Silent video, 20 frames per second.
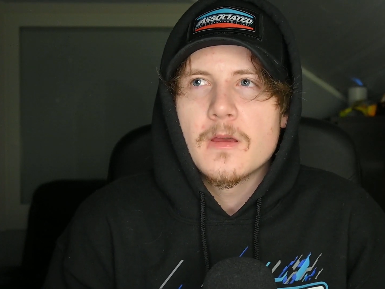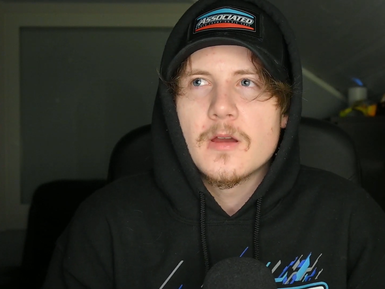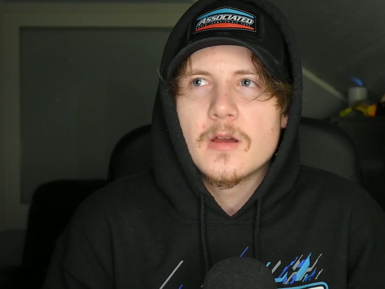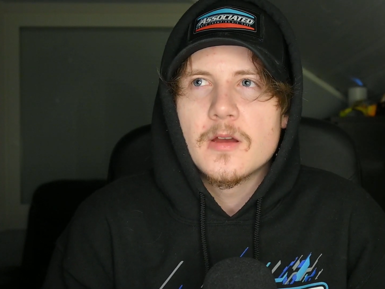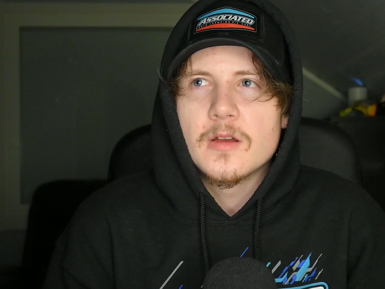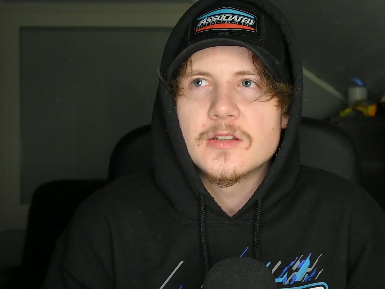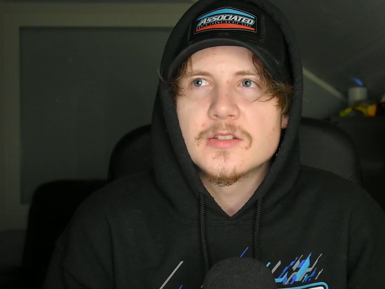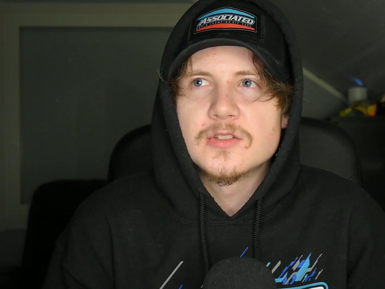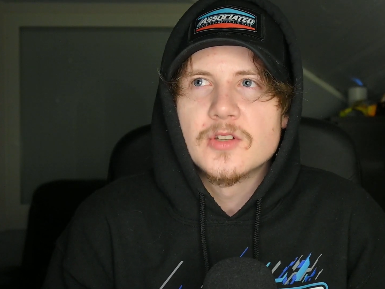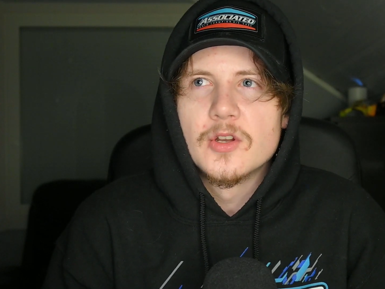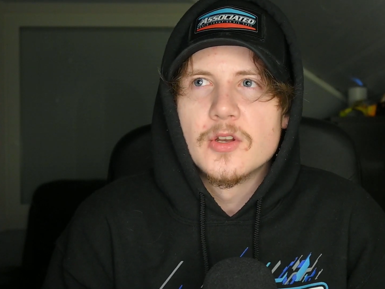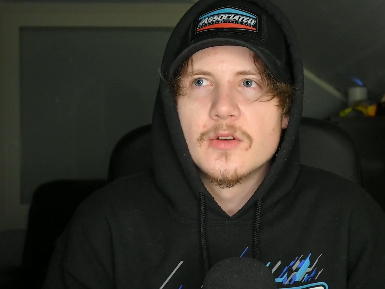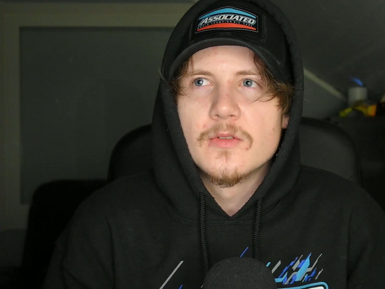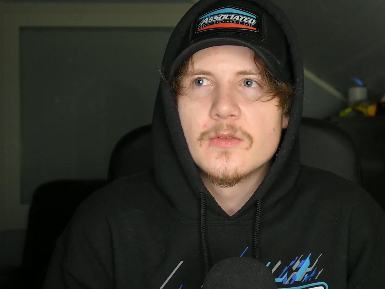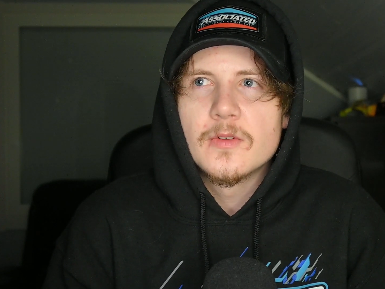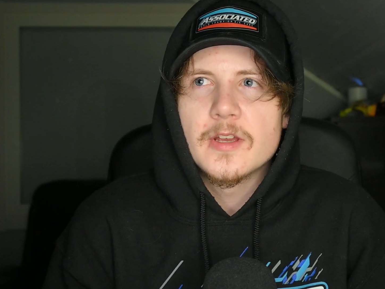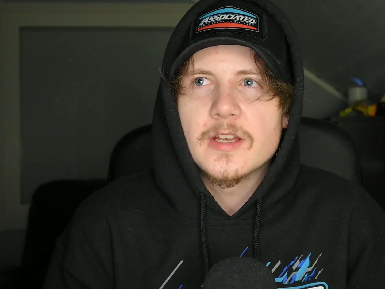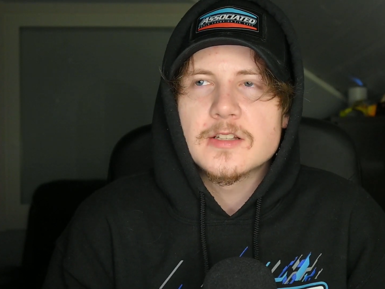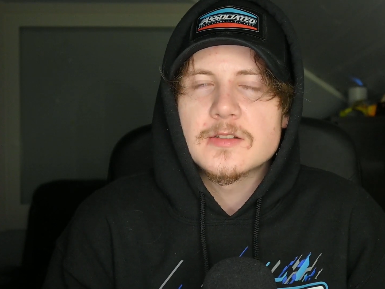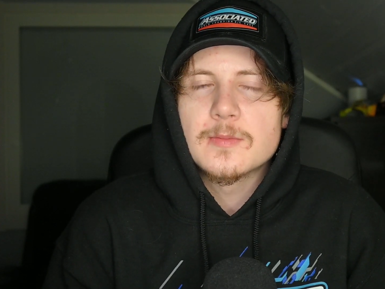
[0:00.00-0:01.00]
uh, sort
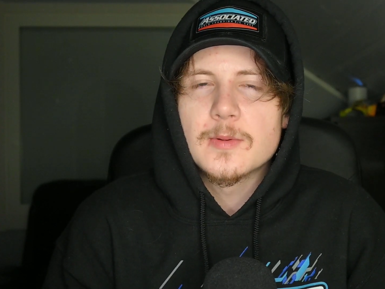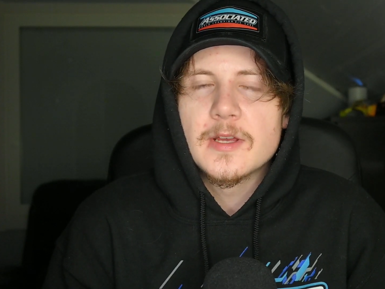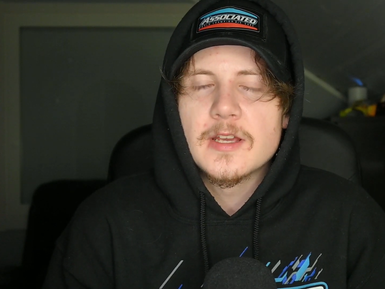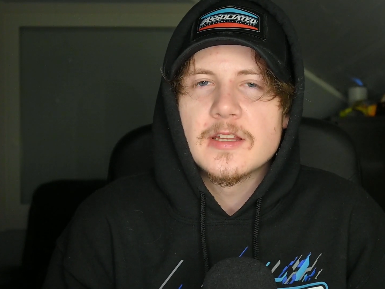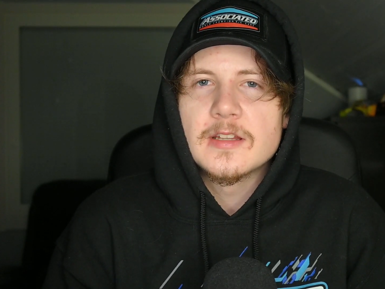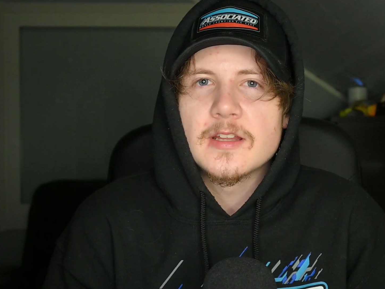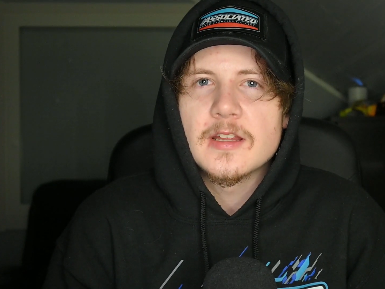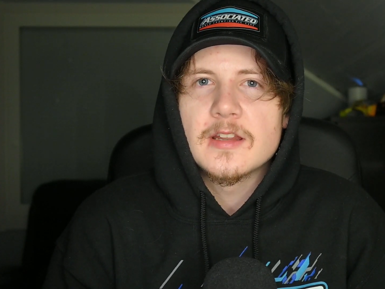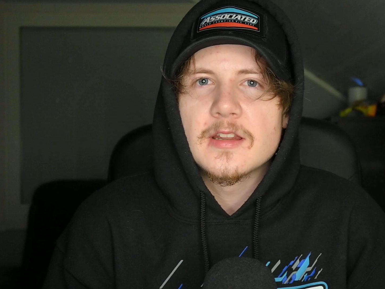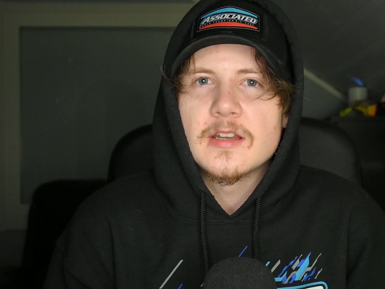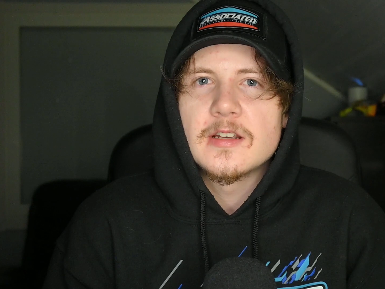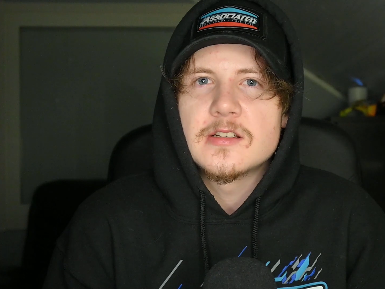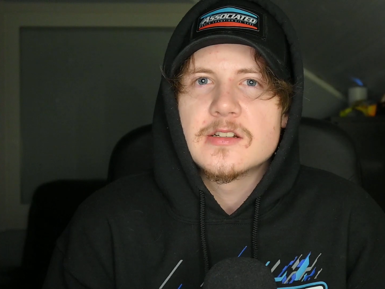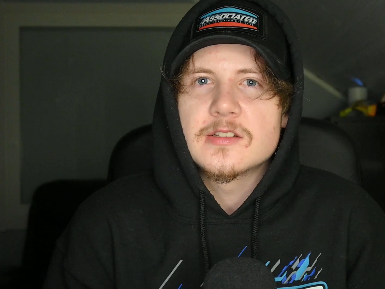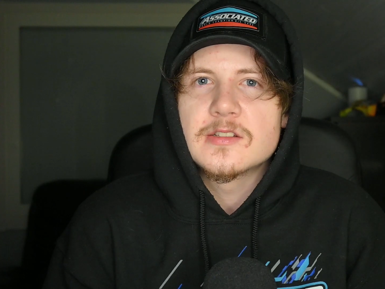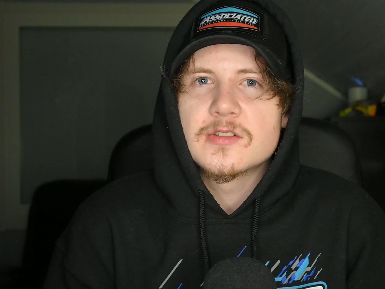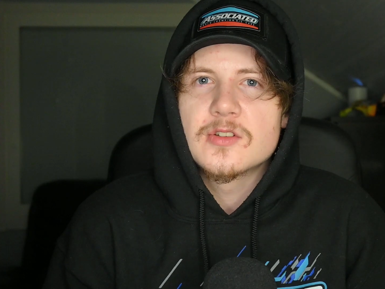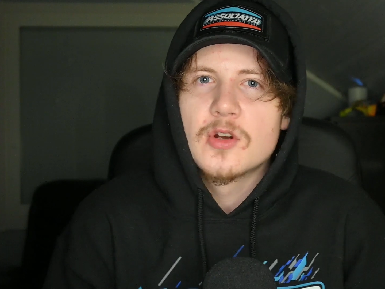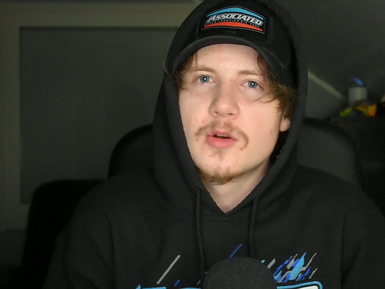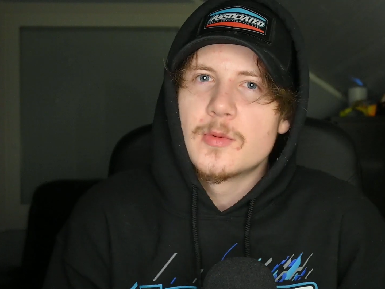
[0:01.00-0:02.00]
of explain that there's
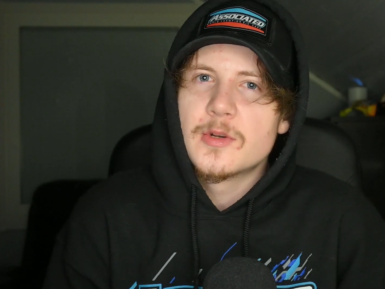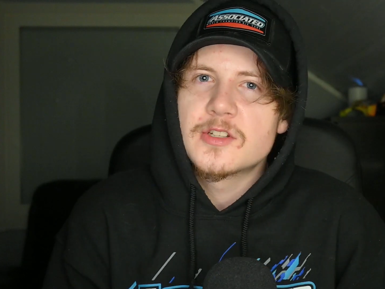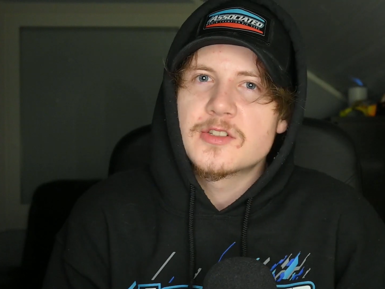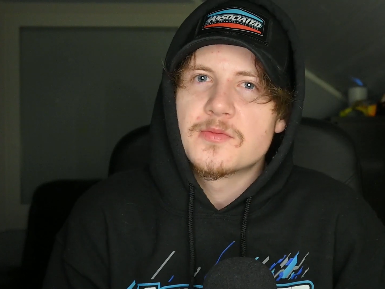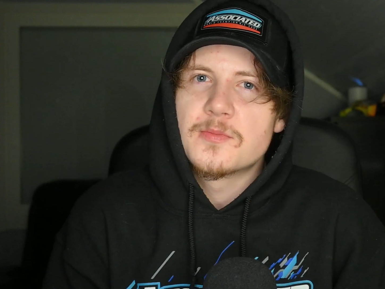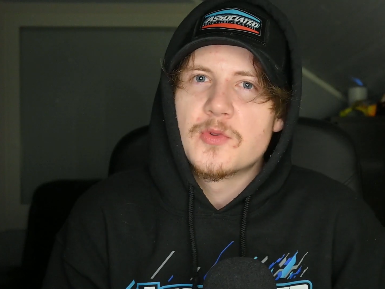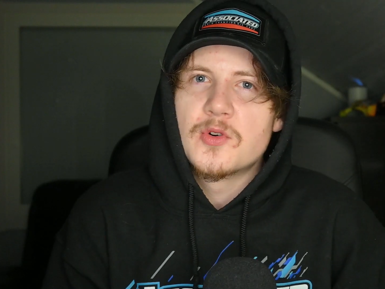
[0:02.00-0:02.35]
so much